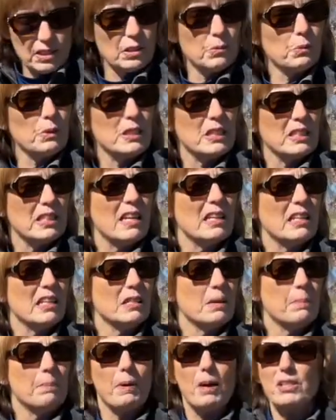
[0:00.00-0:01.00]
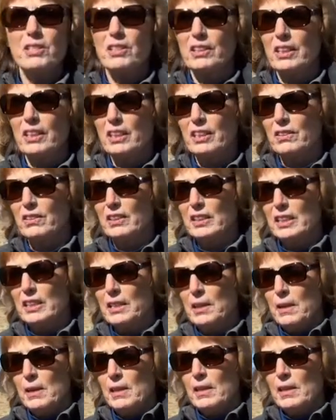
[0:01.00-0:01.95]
And we sat at a budget hearing